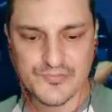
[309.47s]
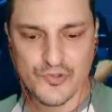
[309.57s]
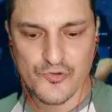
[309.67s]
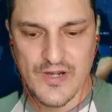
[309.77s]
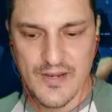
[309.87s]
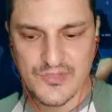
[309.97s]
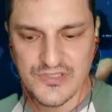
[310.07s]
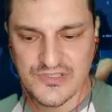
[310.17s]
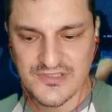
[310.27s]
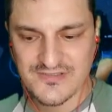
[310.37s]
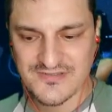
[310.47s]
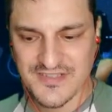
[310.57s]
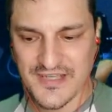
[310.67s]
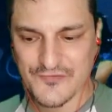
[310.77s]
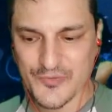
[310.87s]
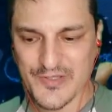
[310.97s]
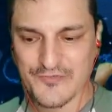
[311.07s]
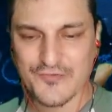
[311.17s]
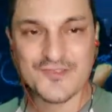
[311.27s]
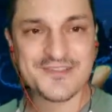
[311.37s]
programmers have to be
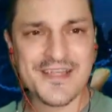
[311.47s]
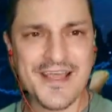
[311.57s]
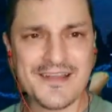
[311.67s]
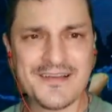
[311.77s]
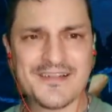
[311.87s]
full stack,